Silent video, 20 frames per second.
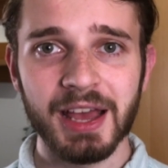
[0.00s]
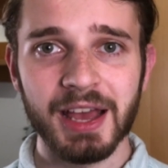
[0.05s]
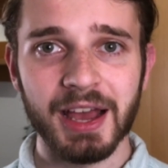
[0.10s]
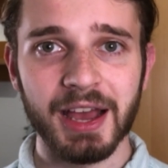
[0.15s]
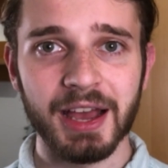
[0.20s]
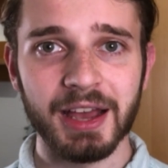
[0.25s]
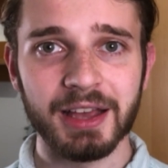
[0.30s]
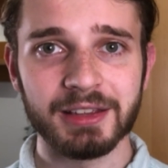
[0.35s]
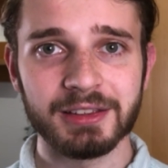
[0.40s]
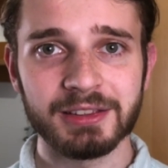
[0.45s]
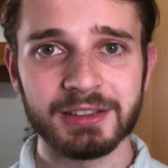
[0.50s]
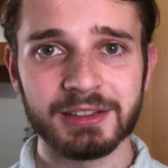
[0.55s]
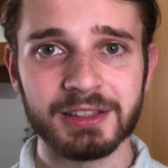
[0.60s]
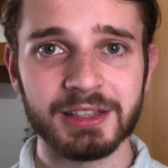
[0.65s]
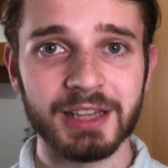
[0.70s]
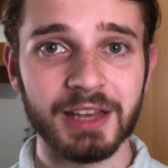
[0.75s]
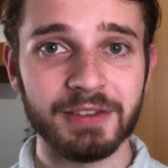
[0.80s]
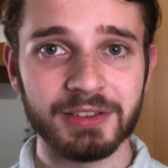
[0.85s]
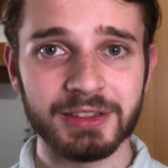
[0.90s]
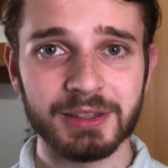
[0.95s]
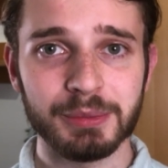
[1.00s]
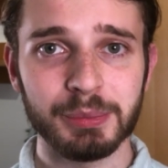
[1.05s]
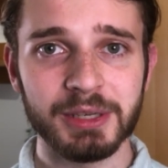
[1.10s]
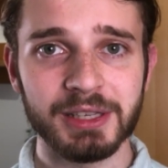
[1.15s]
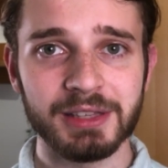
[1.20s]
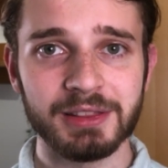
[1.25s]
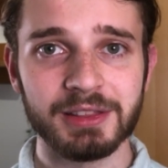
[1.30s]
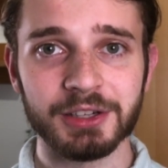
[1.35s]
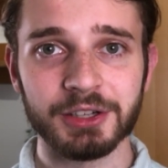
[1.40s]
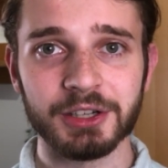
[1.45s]
and
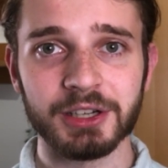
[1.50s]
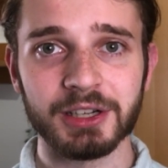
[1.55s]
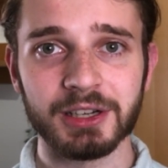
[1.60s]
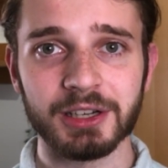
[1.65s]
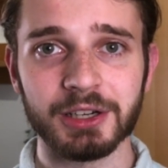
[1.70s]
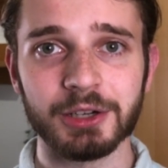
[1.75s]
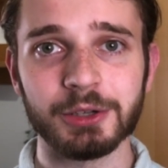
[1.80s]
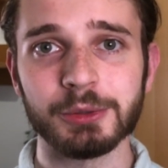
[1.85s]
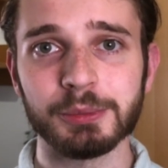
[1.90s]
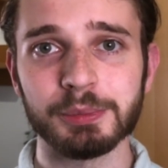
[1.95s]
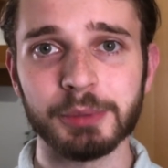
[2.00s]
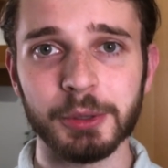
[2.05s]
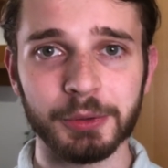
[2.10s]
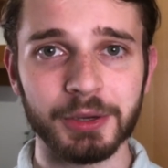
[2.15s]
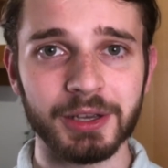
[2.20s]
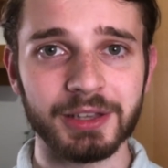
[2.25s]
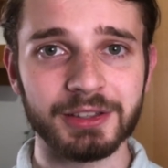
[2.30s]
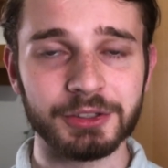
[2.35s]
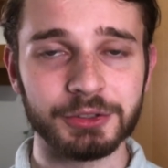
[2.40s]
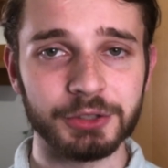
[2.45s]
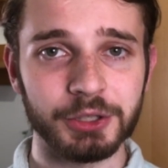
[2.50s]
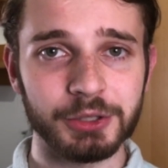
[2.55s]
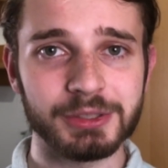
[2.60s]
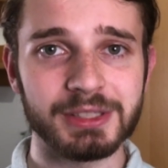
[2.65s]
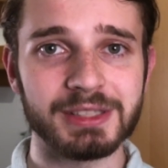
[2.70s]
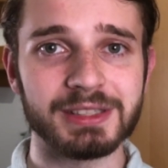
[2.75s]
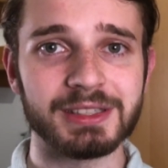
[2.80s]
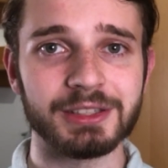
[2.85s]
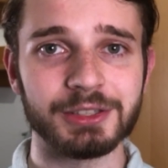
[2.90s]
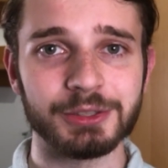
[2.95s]
inevitably they're gonna go poking their
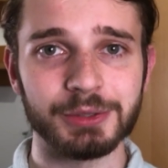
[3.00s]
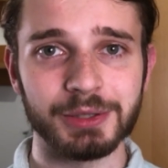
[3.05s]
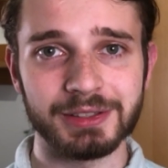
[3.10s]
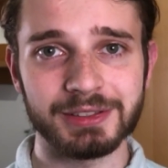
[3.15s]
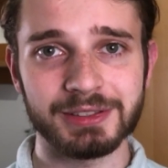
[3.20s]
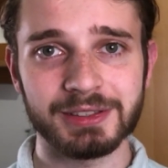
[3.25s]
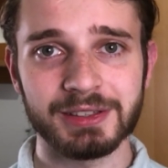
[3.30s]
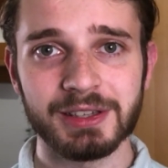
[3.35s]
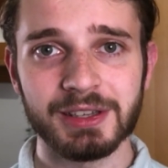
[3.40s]
noses into it.